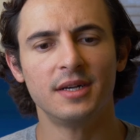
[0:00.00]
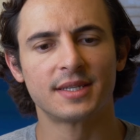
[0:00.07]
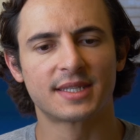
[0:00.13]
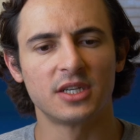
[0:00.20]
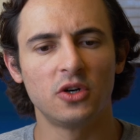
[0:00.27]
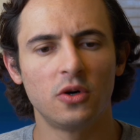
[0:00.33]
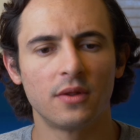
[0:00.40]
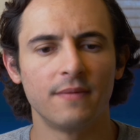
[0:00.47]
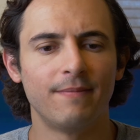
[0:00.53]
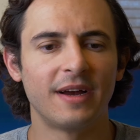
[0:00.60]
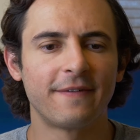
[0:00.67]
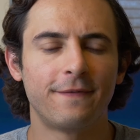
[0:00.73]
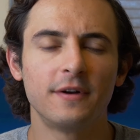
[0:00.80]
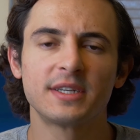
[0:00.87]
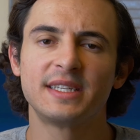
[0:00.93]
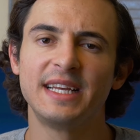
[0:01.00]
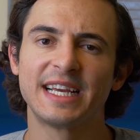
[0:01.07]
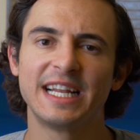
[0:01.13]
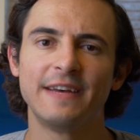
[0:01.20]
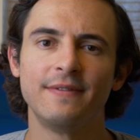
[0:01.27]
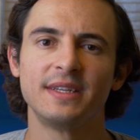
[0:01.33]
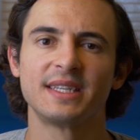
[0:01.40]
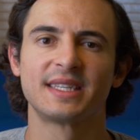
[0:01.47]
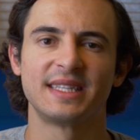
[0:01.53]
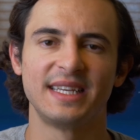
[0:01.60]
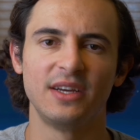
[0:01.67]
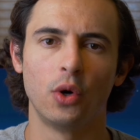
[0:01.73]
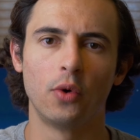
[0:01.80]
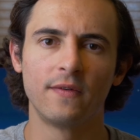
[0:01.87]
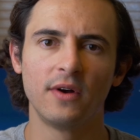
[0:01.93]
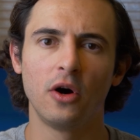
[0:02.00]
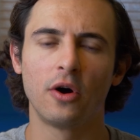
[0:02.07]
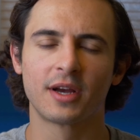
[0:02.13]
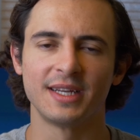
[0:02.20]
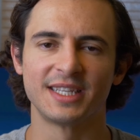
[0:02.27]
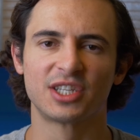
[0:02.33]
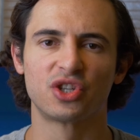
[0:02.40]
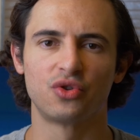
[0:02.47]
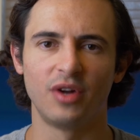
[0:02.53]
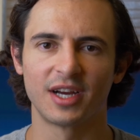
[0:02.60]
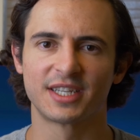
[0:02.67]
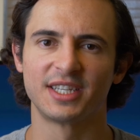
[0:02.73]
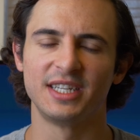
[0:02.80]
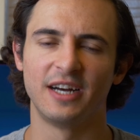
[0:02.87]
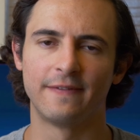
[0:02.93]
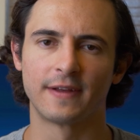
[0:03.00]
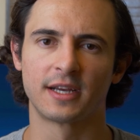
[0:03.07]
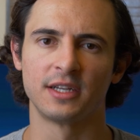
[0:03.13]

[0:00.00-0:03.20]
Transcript: So my first negative is the overall construction of the